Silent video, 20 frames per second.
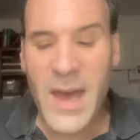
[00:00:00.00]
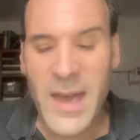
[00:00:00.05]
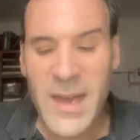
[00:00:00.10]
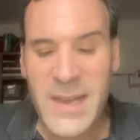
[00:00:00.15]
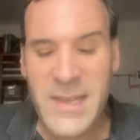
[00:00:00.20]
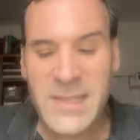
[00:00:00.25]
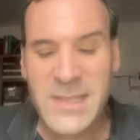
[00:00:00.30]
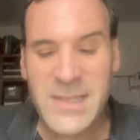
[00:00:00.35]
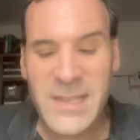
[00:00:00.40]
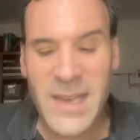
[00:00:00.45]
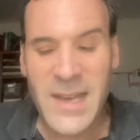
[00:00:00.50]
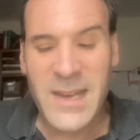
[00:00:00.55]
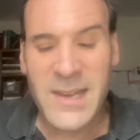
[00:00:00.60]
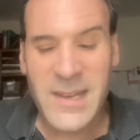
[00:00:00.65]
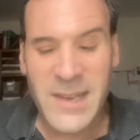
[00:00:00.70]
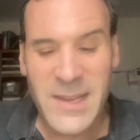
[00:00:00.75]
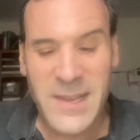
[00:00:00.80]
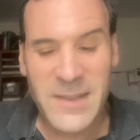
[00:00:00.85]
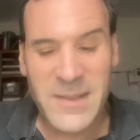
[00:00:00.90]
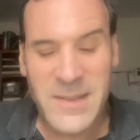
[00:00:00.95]

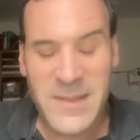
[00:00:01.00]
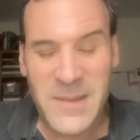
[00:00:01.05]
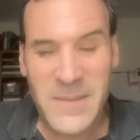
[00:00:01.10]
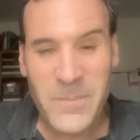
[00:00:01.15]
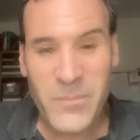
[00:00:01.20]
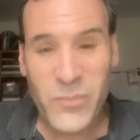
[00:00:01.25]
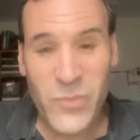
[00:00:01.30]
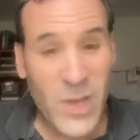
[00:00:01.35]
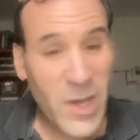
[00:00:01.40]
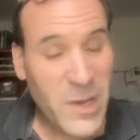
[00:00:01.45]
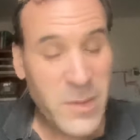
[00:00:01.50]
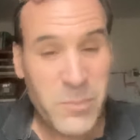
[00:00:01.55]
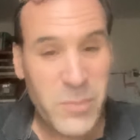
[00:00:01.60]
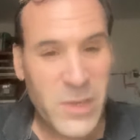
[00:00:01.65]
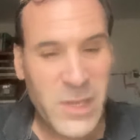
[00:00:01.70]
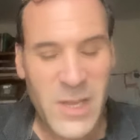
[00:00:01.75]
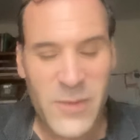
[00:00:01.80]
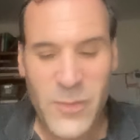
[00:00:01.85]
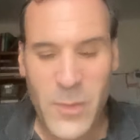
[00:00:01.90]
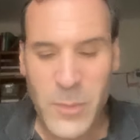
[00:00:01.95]
ha'ezrachit,
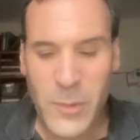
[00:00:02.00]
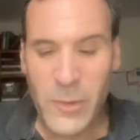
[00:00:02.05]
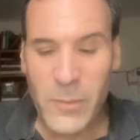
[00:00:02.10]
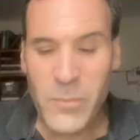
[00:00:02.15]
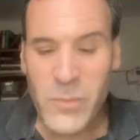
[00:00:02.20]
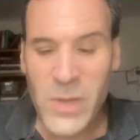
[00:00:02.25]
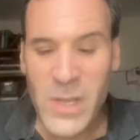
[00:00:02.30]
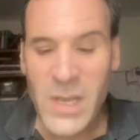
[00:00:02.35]
unbelievable.